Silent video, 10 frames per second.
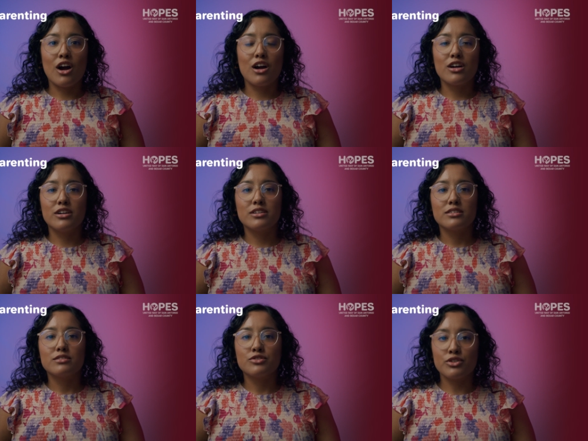our
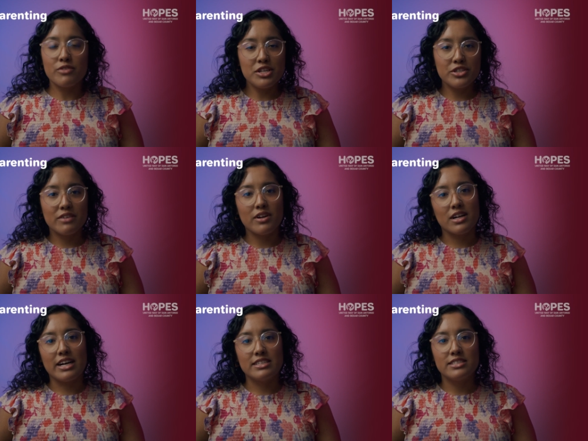duration of our
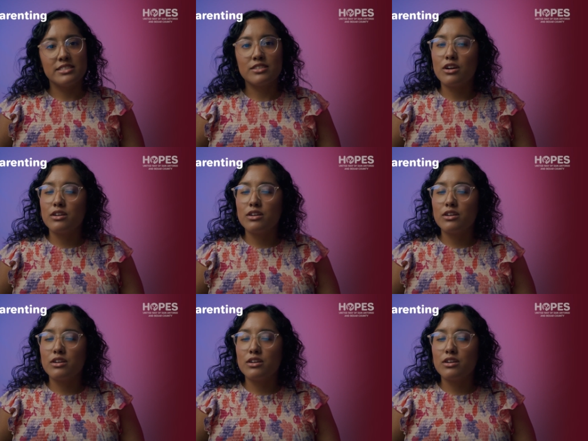classes